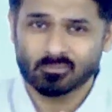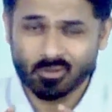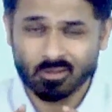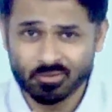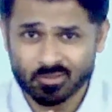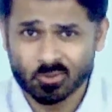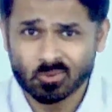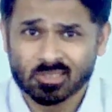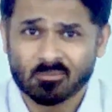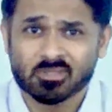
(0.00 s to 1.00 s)
the two
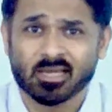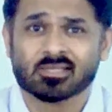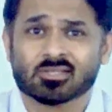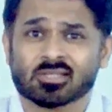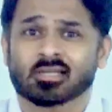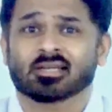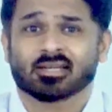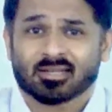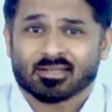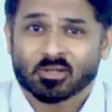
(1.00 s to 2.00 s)
subjects,
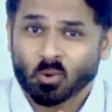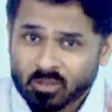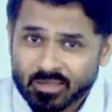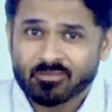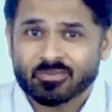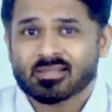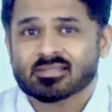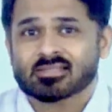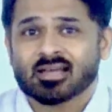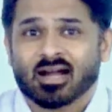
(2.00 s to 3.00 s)
the only difference
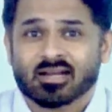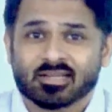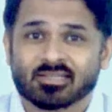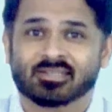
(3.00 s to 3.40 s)
is that